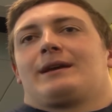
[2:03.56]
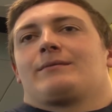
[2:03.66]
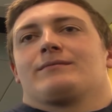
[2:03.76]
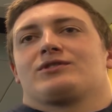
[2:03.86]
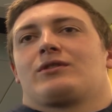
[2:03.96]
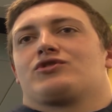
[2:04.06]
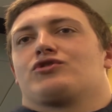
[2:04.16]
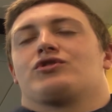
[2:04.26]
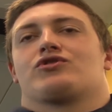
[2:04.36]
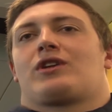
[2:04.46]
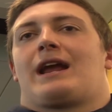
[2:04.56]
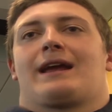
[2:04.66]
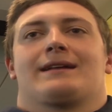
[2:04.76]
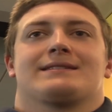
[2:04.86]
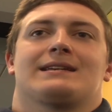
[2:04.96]
you know, as long as you shoot your
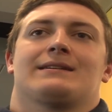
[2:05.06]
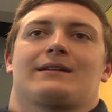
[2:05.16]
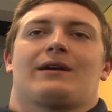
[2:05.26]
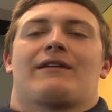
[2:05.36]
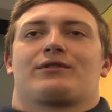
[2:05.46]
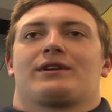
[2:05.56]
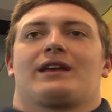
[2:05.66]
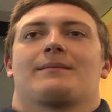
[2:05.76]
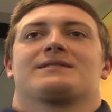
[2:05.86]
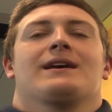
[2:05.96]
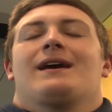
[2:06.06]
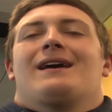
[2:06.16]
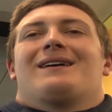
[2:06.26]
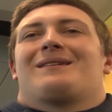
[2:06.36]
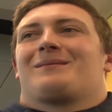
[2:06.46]
hands, you know, have good hips.
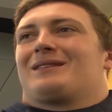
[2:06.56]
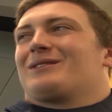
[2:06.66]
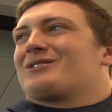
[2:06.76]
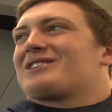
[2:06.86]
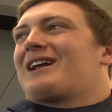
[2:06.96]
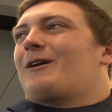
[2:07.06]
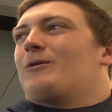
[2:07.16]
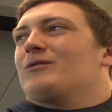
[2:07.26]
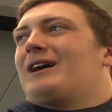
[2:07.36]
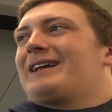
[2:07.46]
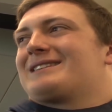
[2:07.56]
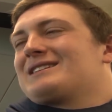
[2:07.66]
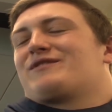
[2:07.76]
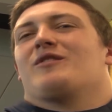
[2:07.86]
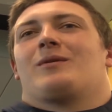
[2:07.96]
I mean, there's not a whole lot. It's,
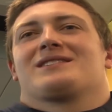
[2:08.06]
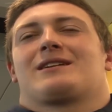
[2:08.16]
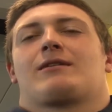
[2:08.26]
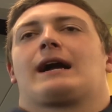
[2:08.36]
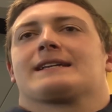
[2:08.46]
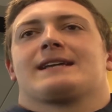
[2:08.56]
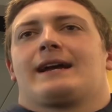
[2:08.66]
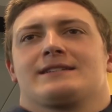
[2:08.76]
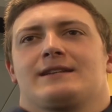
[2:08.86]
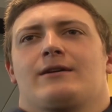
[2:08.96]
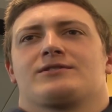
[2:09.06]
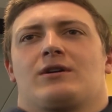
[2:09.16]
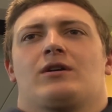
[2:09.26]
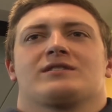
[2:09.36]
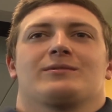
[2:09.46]
it's football. It's not rocket science, you know.
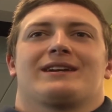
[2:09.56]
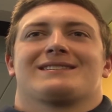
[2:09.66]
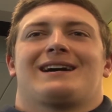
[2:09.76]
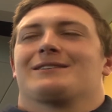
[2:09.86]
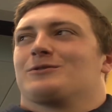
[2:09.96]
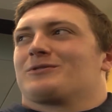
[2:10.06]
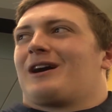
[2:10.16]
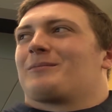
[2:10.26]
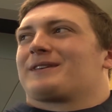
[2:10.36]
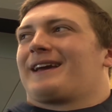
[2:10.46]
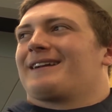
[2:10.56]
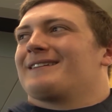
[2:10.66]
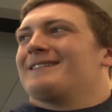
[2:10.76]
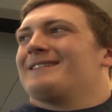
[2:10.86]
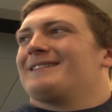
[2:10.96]
So ultimately, it's not too
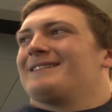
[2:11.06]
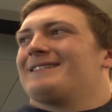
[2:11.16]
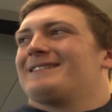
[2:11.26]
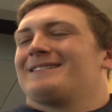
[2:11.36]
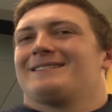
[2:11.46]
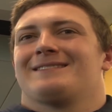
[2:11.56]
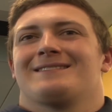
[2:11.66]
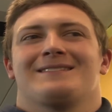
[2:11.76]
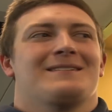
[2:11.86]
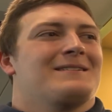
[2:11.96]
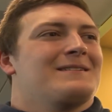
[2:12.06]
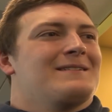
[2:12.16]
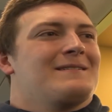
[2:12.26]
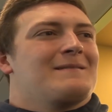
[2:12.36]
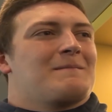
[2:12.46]
complicated. A lot of in-state
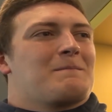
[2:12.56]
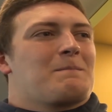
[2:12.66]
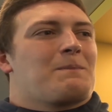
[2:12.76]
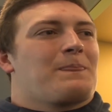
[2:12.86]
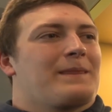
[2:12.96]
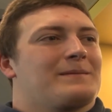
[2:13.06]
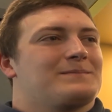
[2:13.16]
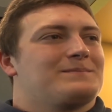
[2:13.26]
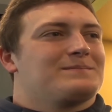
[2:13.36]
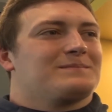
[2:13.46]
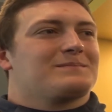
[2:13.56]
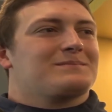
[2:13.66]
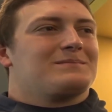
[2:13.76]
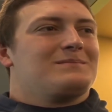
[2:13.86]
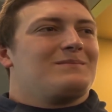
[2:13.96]
kids. Do any of them come to
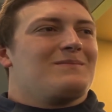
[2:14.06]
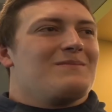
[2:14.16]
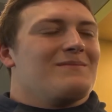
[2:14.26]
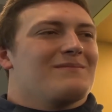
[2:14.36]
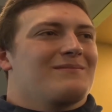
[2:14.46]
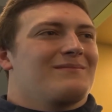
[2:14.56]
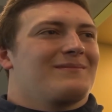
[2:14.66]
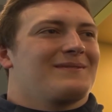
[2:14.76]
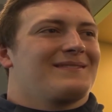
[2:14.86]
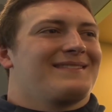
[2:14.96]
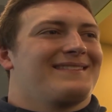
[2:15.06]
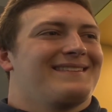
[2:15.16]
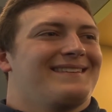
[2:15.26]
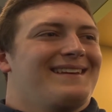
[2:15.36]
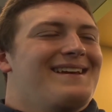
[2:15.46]
you? Maybe some for
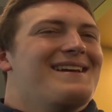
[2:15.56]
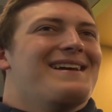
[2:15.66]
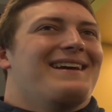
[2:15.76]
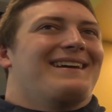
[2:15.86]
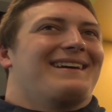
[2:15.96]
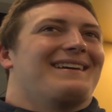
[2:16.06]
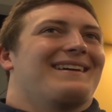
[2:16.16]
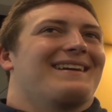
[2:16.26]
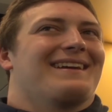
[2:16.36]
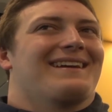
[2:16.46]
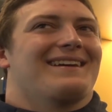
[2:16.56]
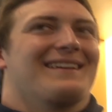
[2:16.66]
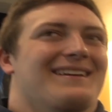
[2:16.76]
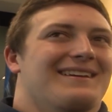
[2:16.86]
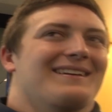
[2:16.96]
advice. I'll transition into this
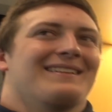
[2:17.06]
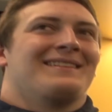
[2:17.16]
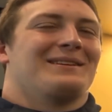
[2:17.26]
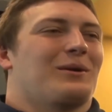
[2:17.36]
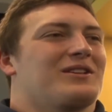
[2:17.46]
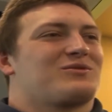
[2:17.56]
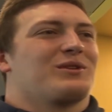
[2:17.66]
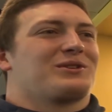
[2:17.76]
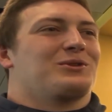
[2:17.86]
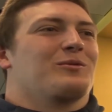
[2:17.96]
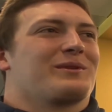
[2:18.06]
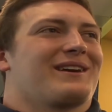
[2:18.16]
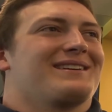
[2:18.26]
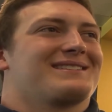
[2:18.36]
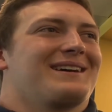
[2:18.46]
kind of program. You know, it's really cool
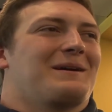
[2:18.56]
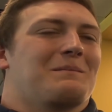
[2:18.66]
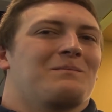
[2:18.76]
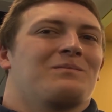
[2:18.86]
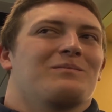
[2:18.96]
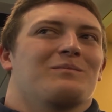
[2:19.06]
because um,